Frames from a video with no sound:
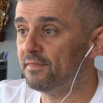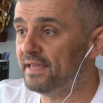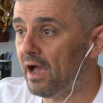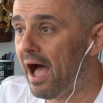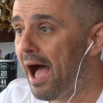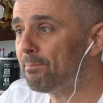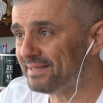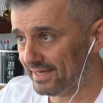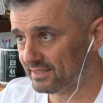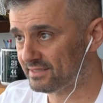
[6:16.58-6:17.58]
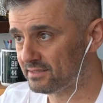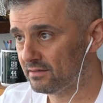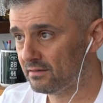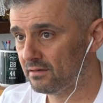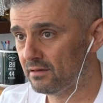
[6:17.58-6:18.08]
The optics
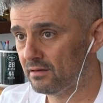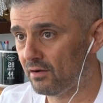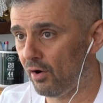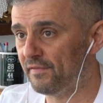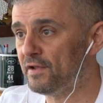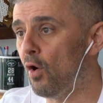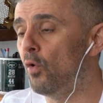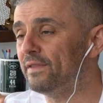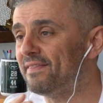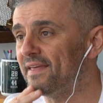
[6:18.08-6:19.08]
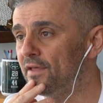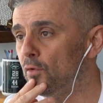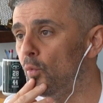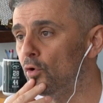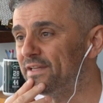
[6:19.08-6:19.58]
are the only thing in the
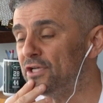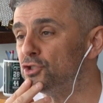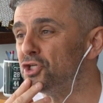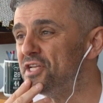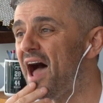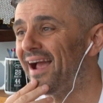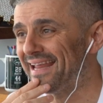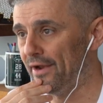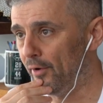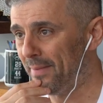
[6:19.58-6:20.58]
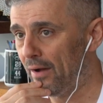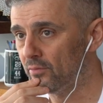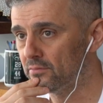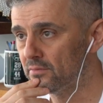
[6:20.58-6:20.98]
world that you should not care about.